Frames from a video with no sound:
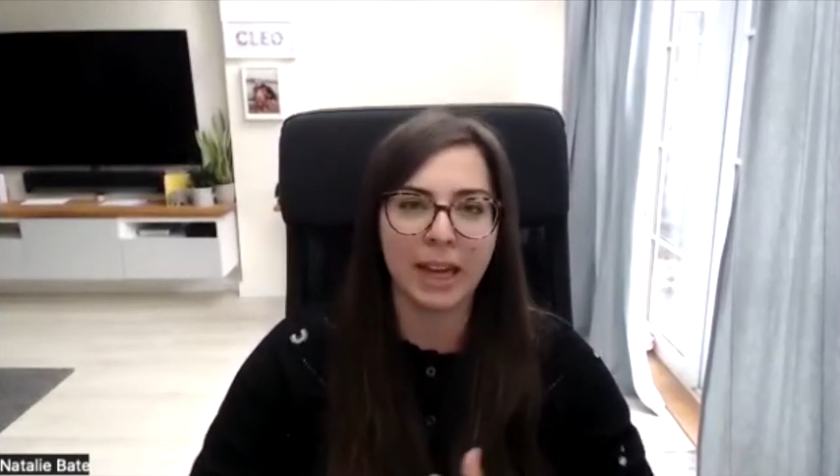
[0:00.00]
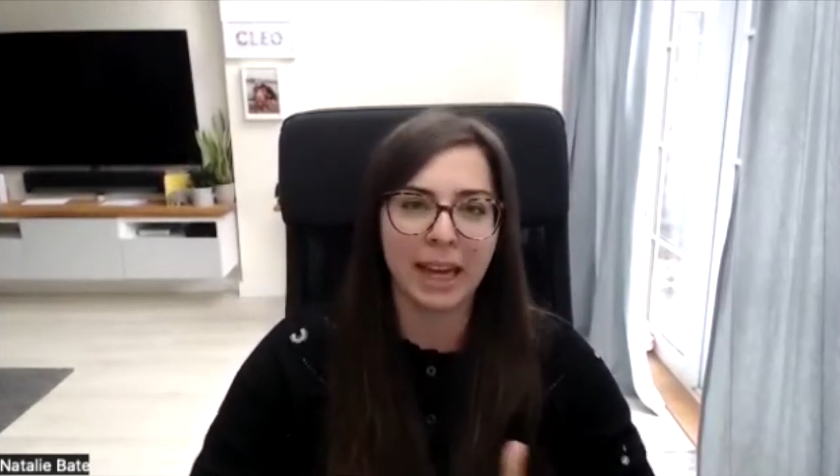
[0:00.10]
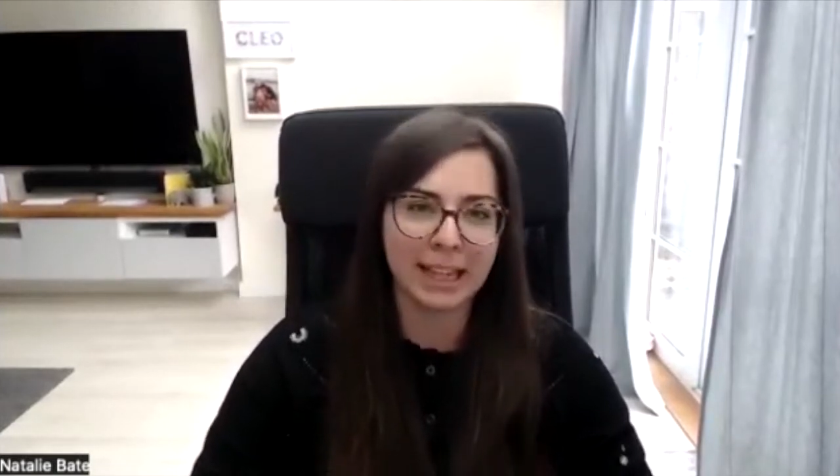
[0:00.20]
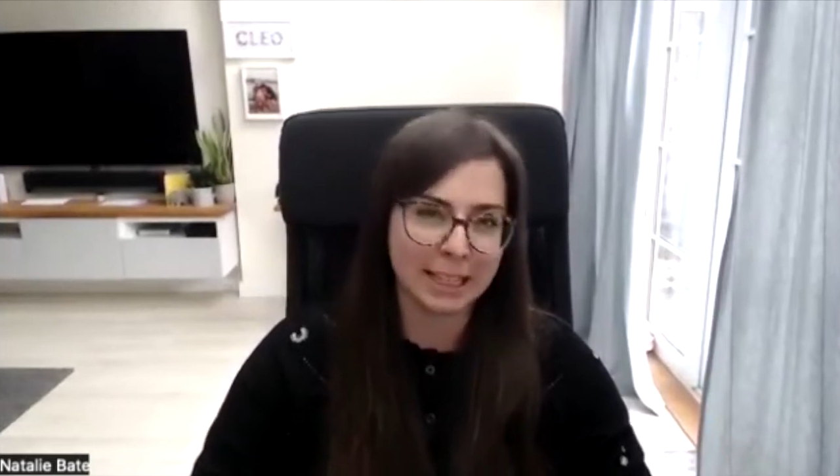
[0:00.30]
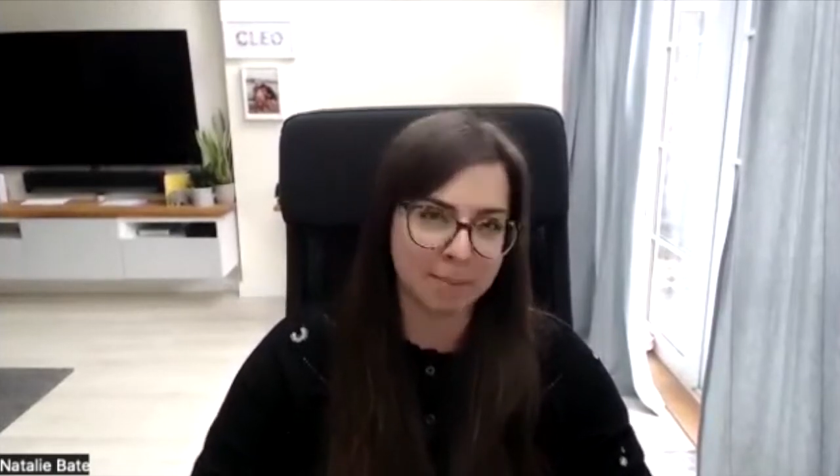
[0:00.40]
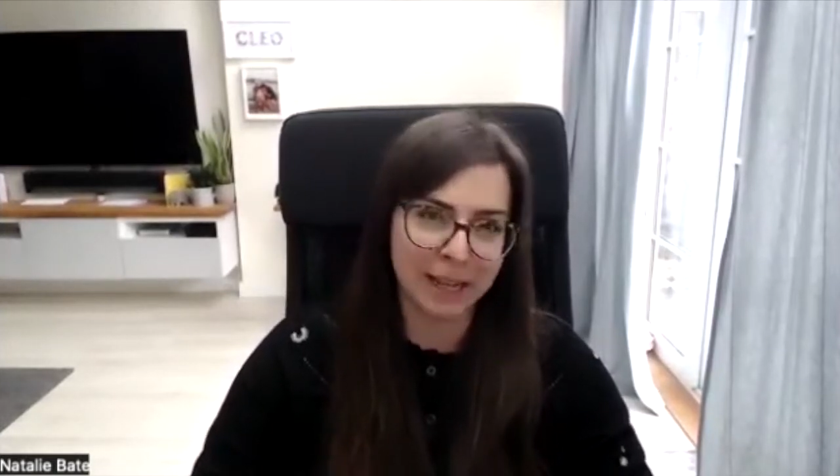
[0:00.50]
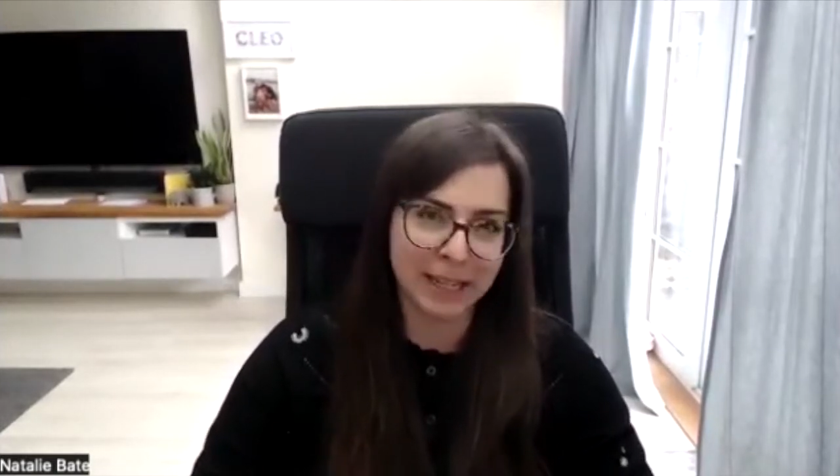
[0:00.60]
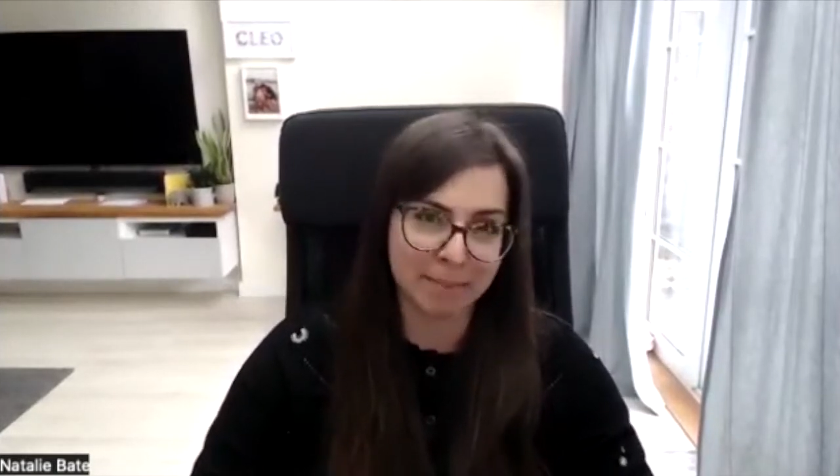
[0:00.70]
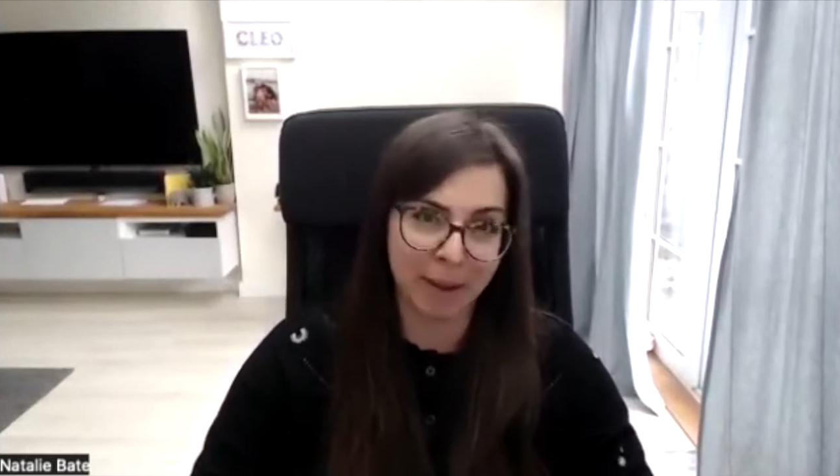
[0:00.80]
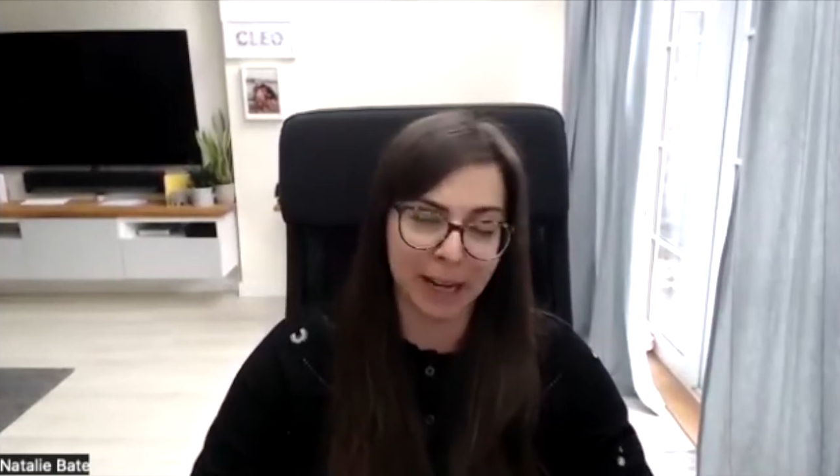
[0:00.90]

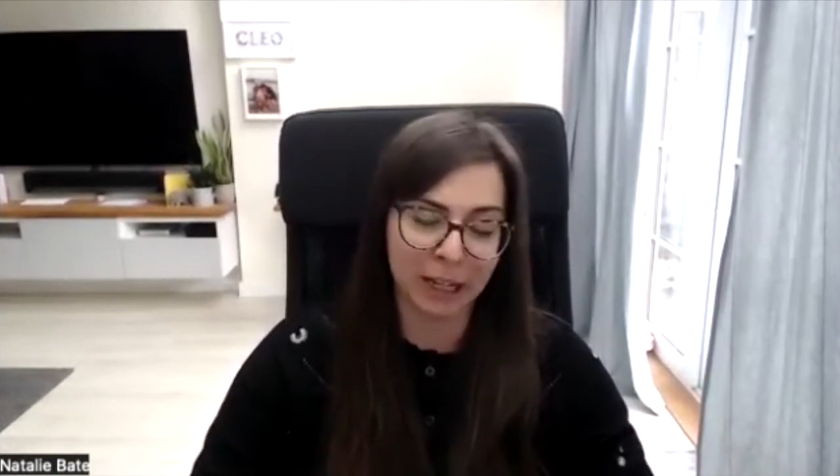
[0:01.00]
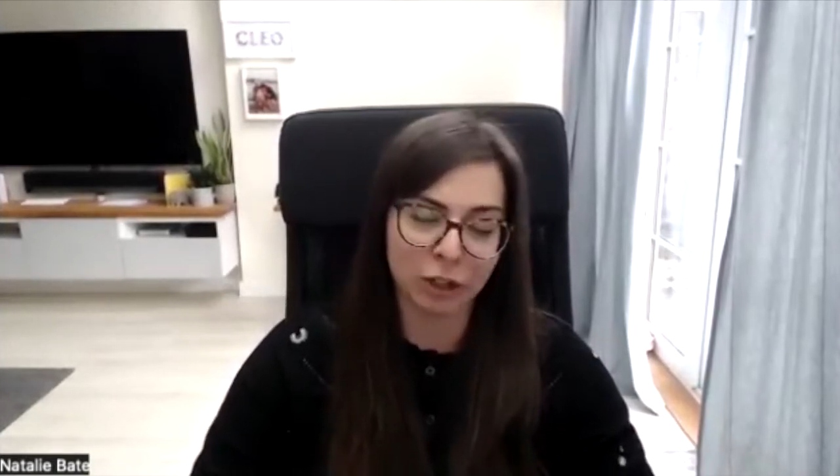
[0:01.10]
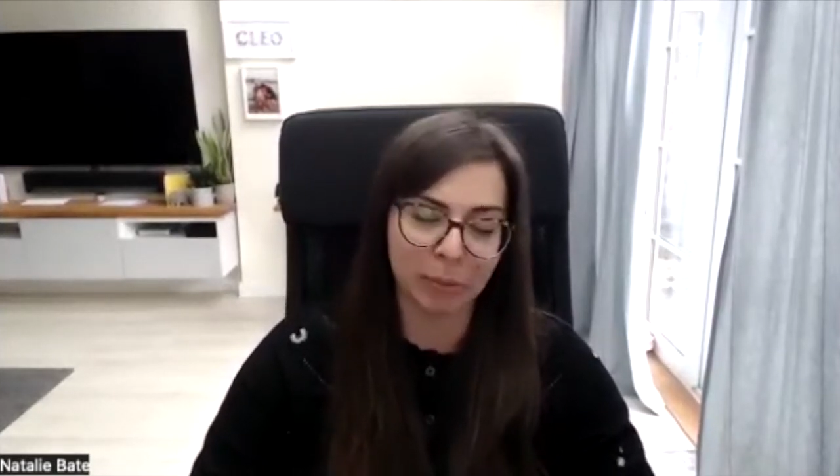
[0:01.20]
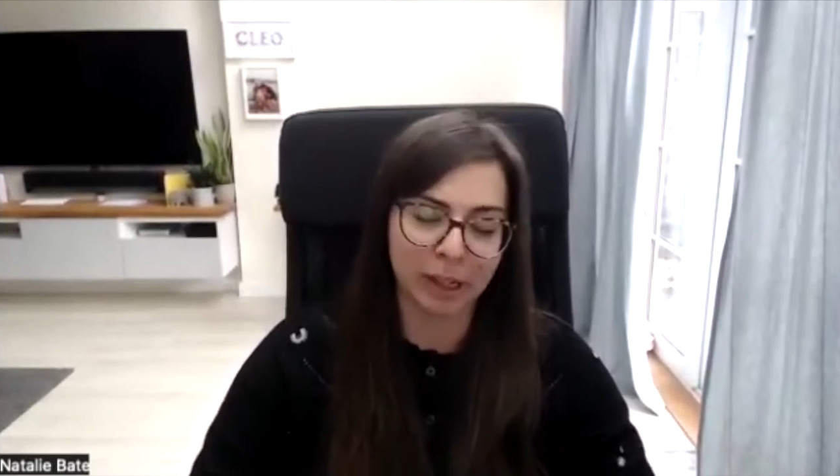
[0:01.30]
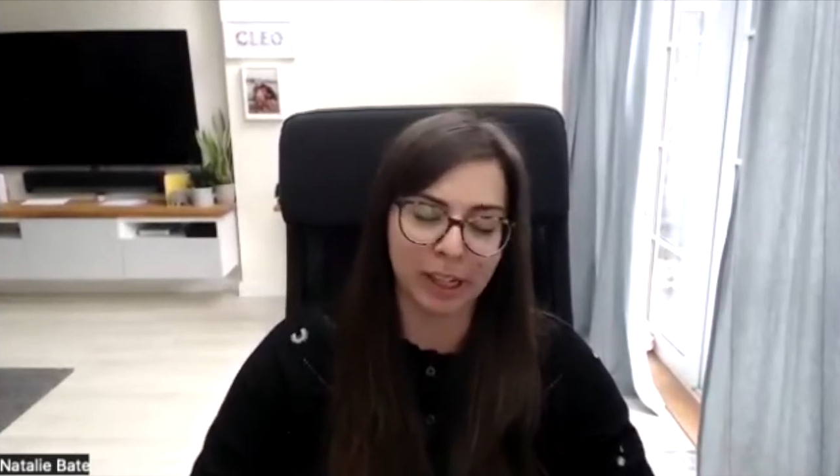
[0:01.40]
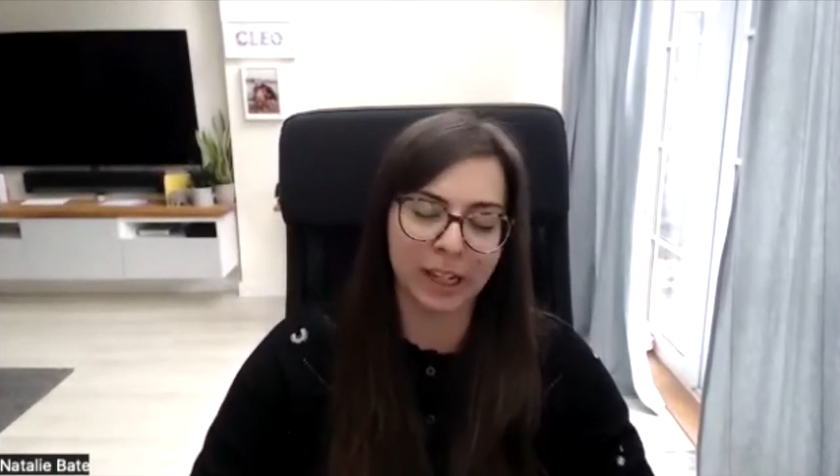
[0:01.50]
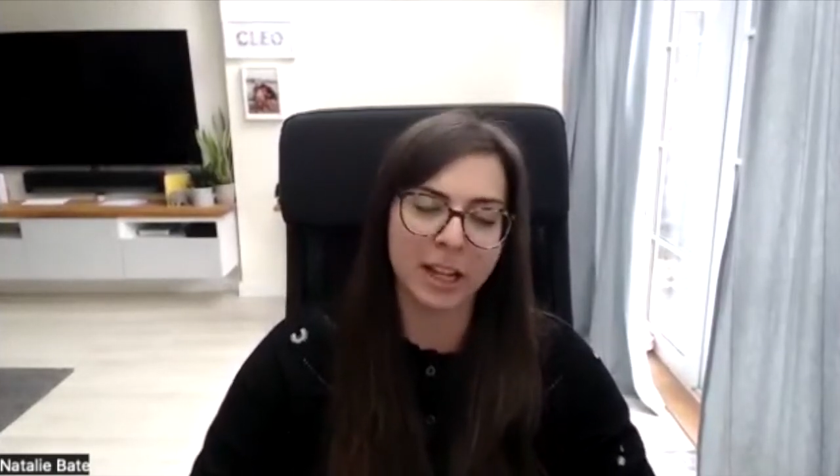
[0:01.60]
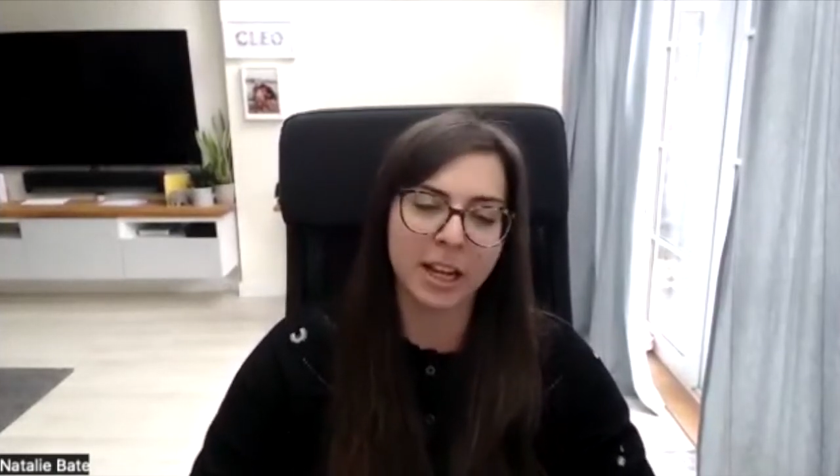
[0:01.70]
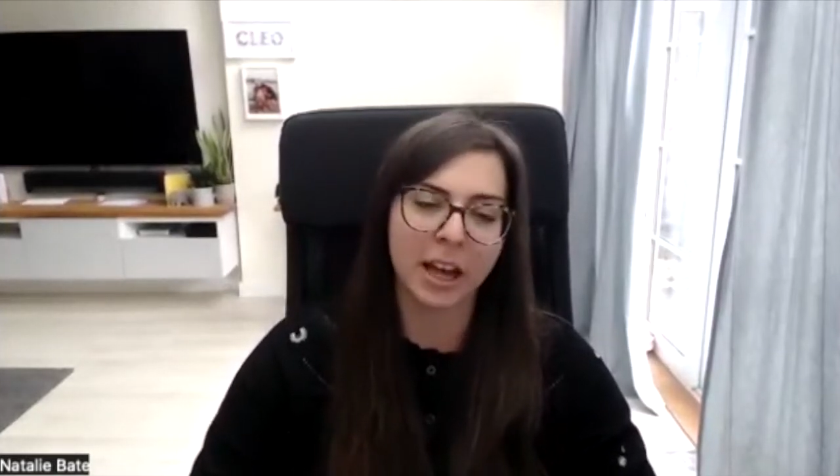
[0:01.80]
expense management,